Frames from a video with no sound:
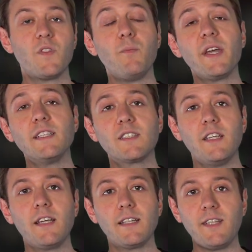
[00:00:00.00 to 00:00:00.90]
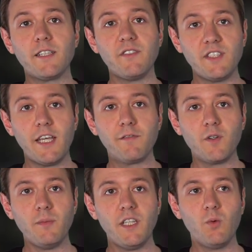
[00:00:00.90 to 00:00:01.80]
The biggest thing at the end of the day
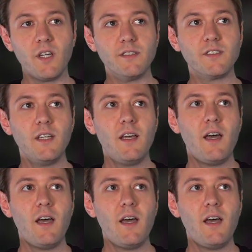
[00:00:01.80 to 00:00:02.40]
for me was